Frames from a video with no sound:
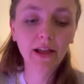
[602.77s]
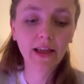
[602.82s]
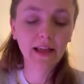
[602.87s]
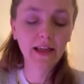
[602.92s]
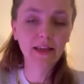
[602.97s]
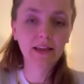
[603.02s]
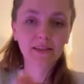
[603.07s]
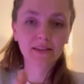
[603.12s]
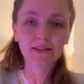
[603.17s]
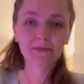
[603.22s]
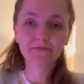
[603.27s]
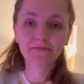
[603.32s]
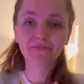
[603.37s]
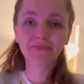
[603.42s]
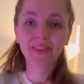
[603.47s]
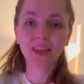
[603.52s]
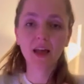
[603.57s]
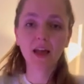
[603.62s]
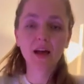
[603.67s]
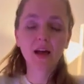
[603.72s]
and
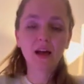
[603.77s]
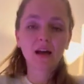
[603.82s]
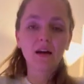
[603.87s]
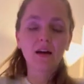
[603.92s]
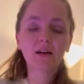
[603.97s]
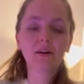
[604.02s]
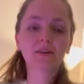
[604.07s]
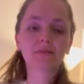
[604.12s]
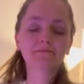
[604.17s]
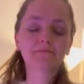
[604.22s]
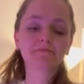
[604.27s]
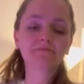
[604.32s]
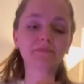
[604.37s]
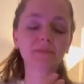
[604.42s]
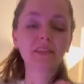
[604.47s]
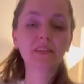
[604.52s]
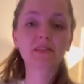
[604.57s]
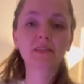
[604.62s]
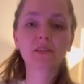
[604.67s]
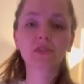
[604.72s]
um,
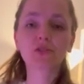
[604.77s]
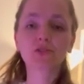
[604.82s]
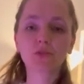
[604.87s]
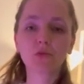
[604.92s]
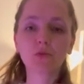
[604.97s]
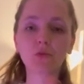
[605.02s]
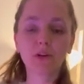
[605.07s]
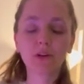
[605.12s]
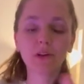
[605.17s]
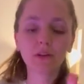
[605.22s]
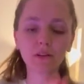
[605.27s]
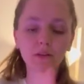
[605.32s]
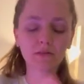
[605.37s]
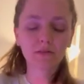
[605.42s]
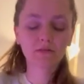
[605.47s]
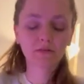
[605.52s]
essential oil,